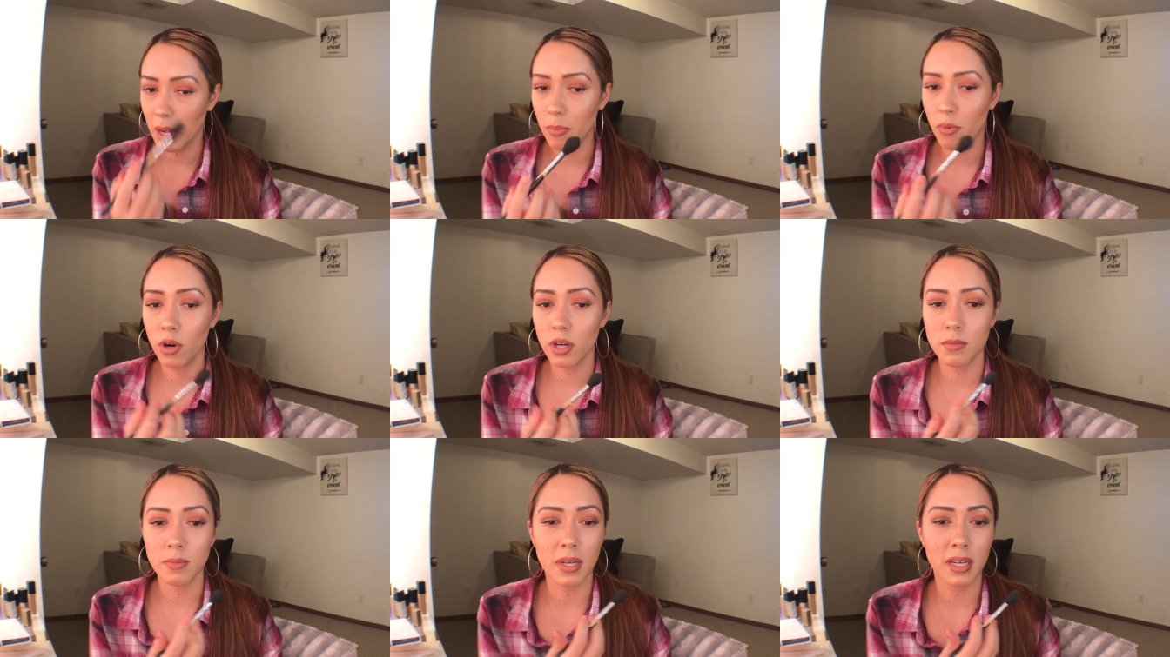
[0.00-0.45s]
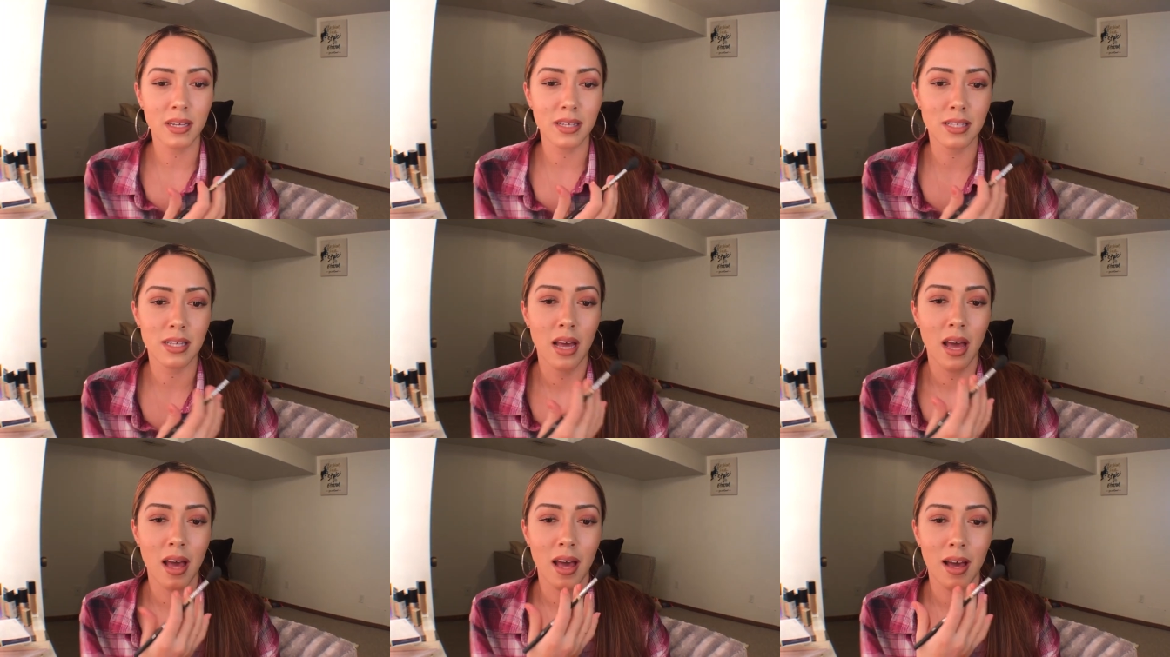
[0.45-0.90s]
my pores
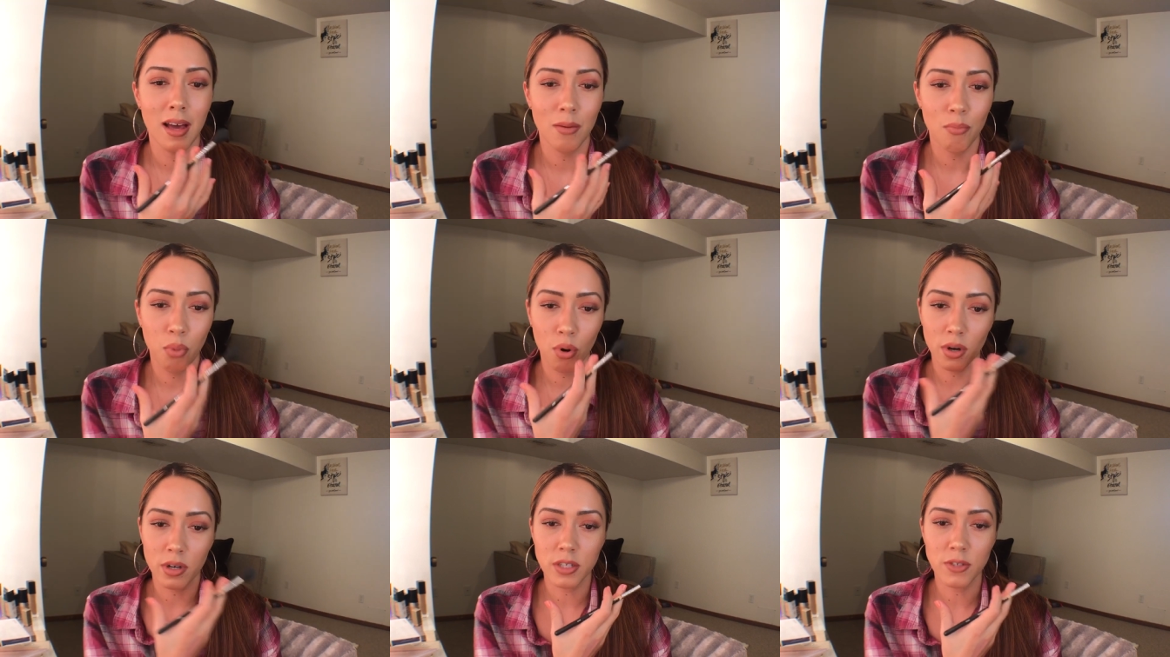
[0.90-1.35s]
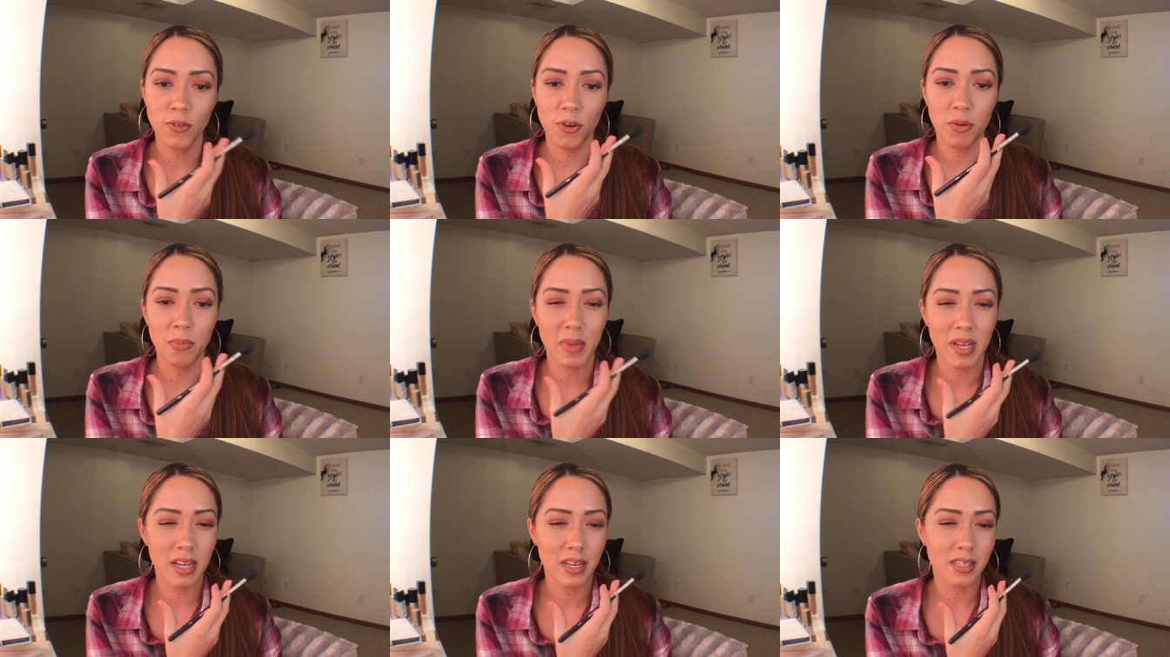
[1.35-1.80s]
because pores
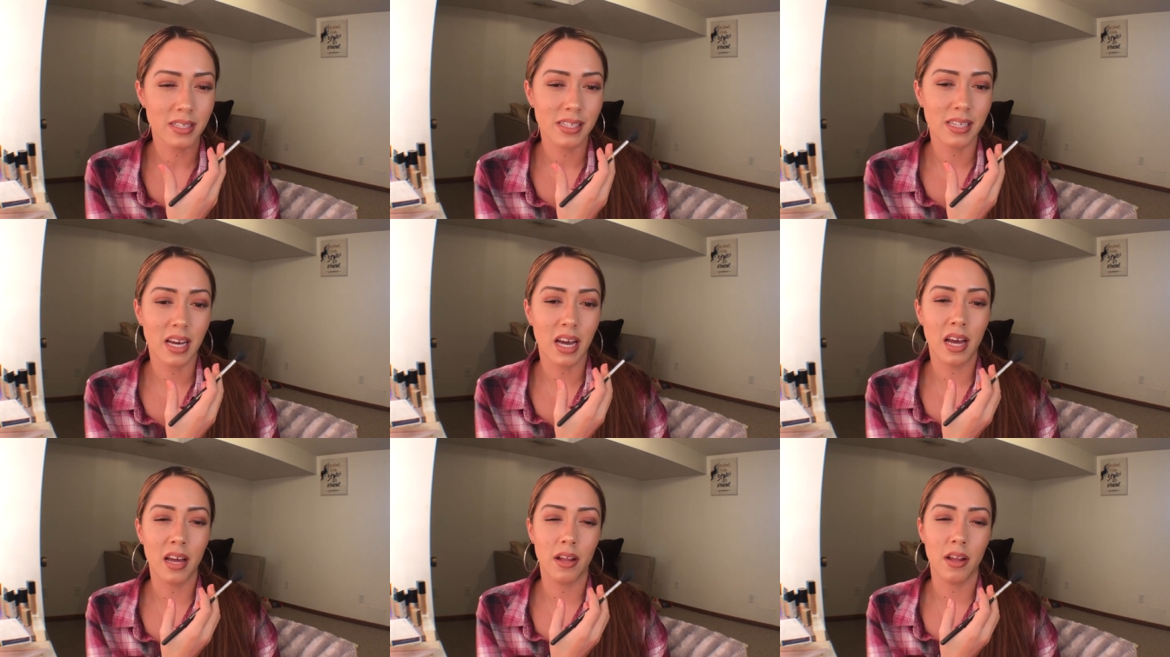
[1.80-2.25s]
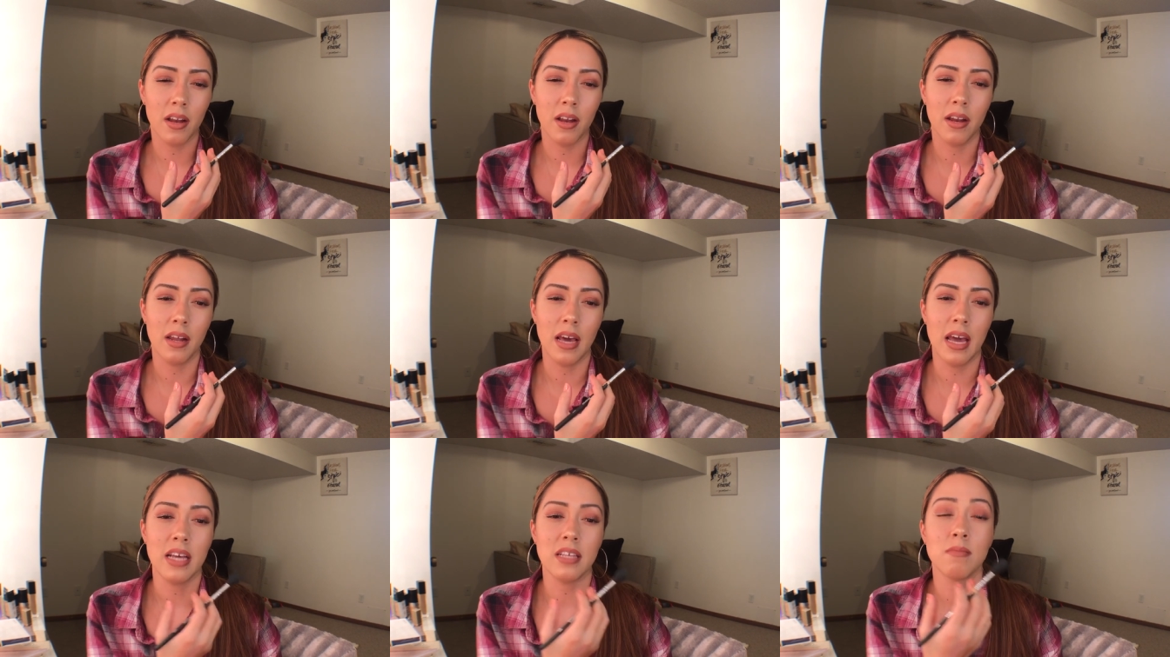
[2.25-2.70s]
for me is not
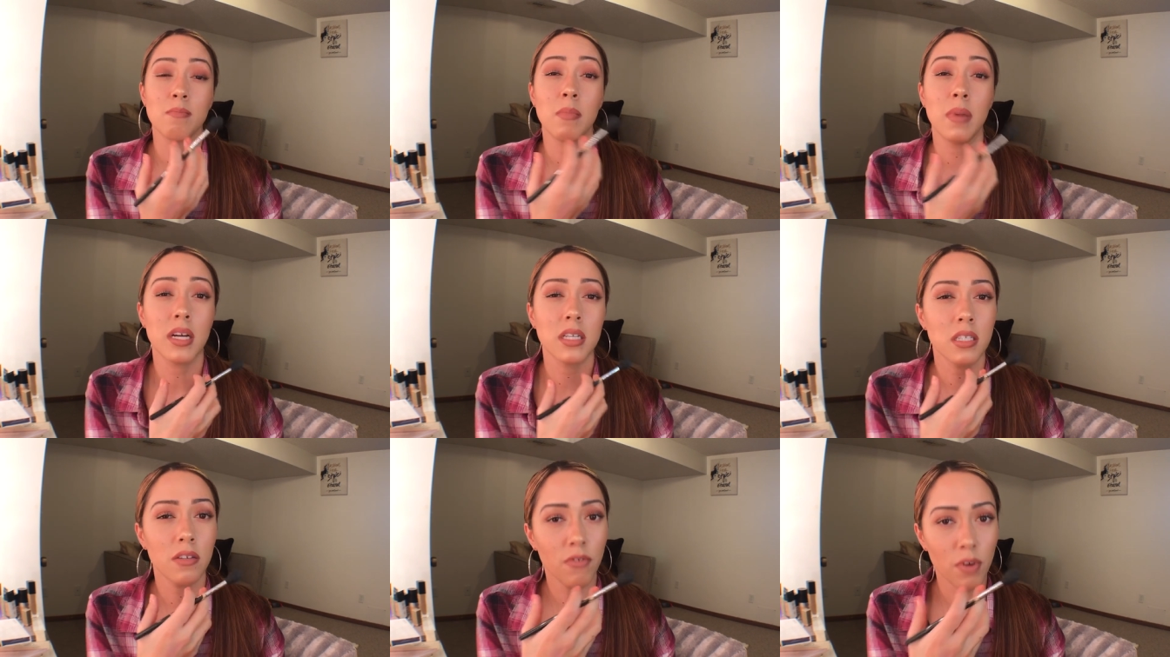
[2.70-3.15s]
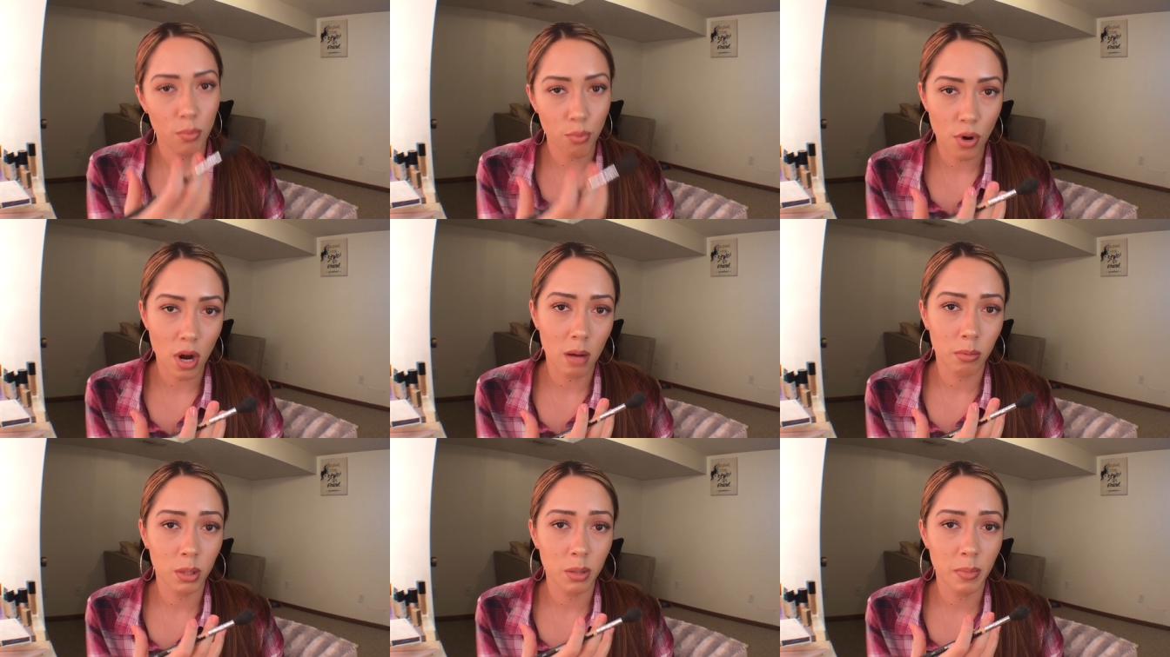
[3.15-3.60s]
as much of a
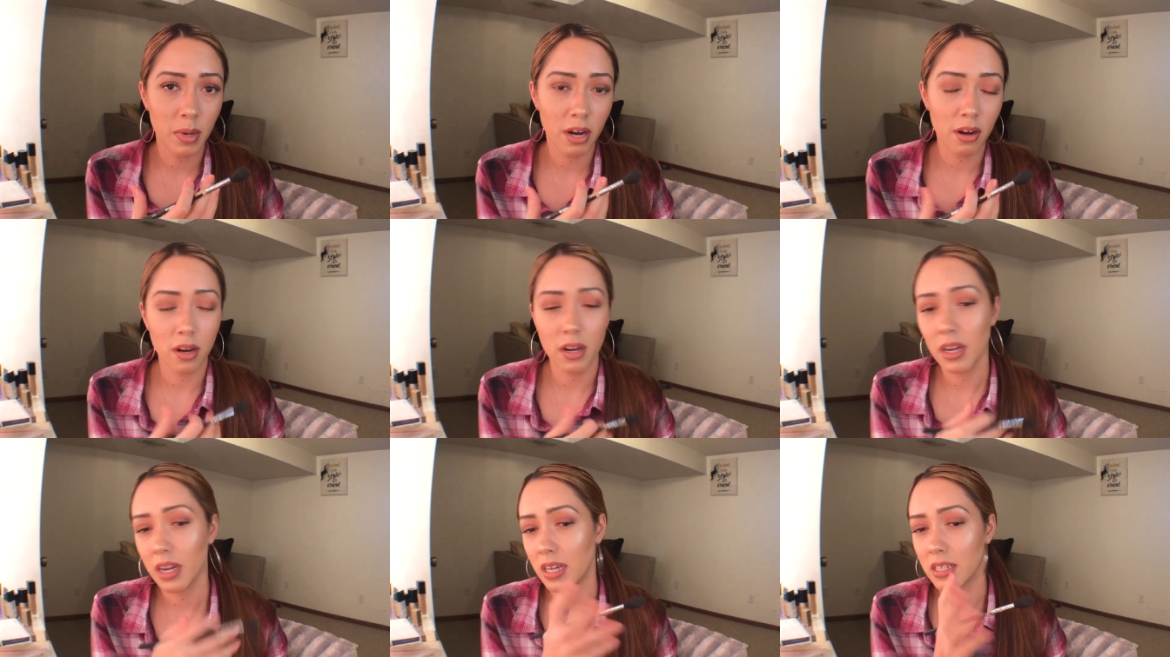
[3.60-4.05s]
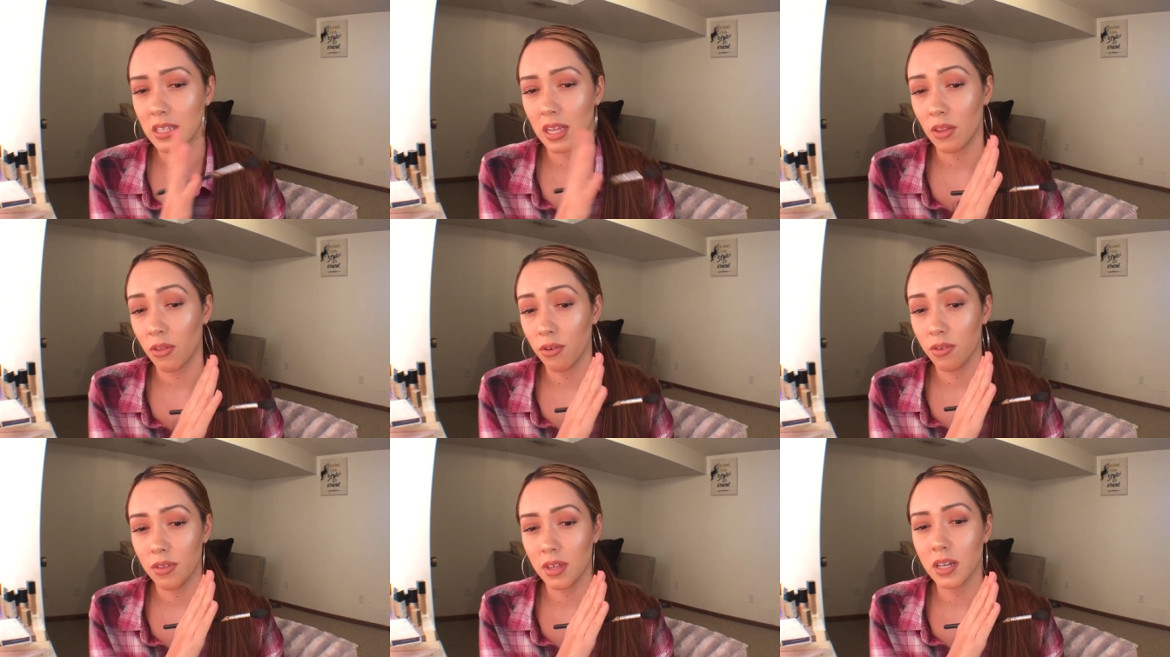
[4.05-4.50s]
problem area as
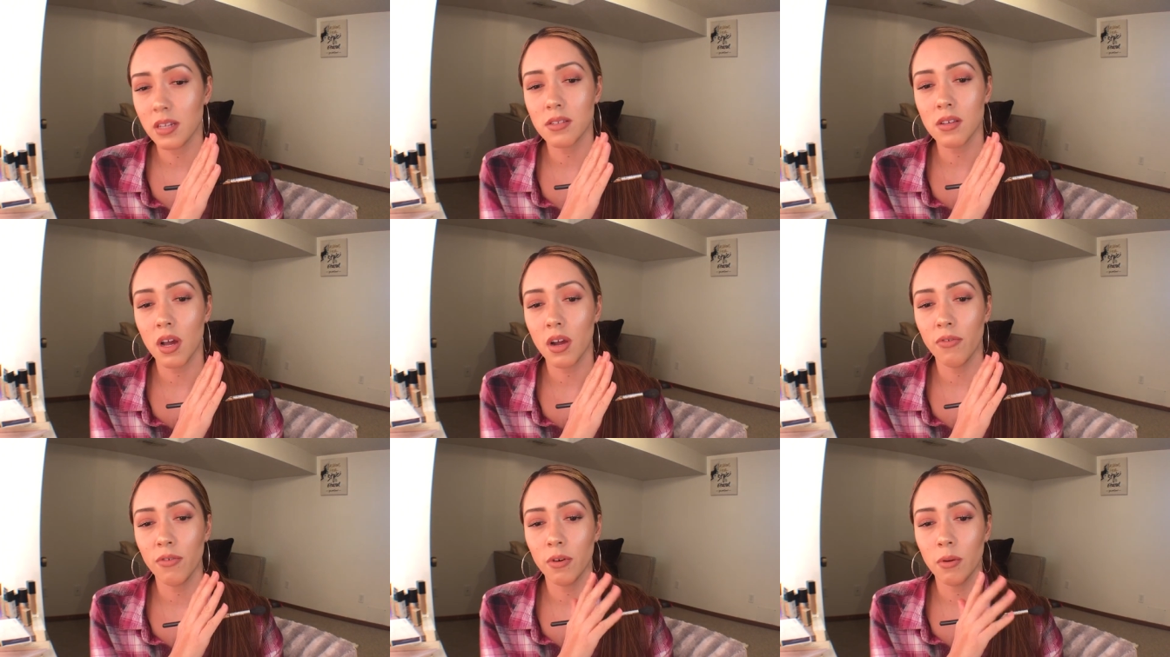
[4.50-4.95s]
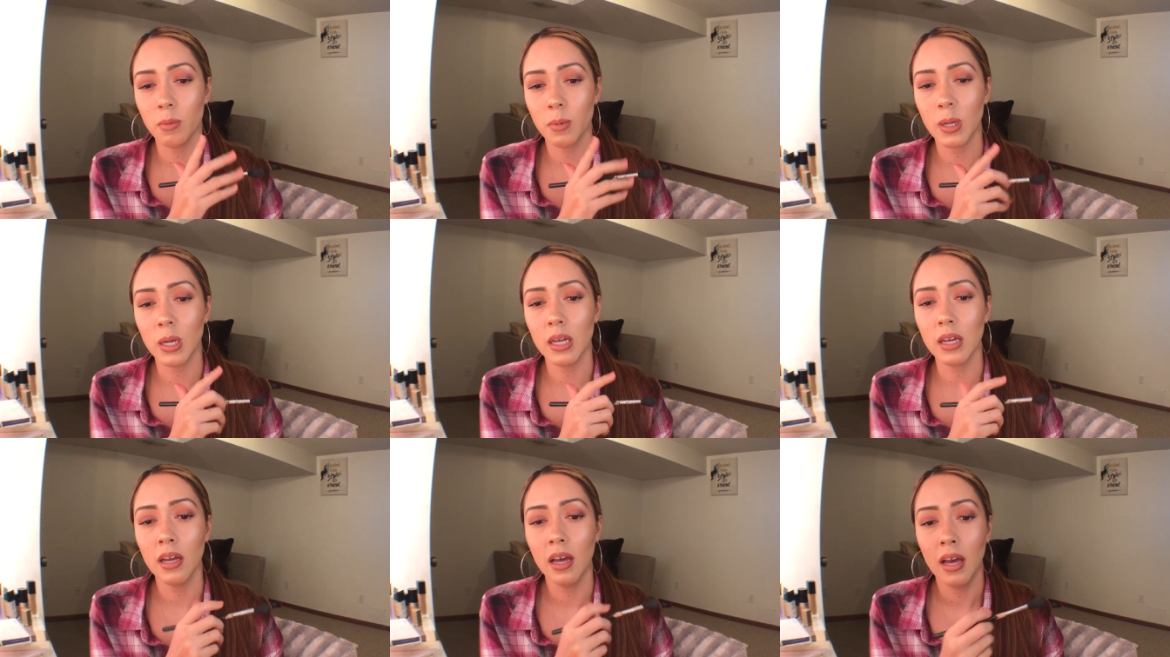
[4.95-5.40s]
other things are for
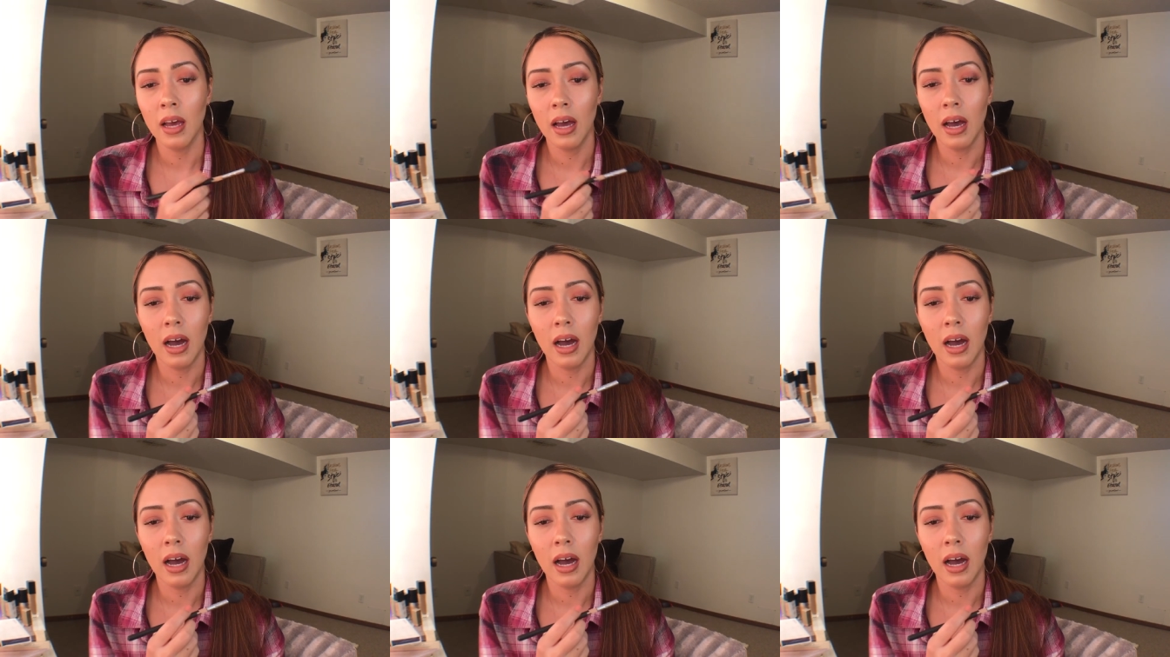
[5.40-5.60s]
me.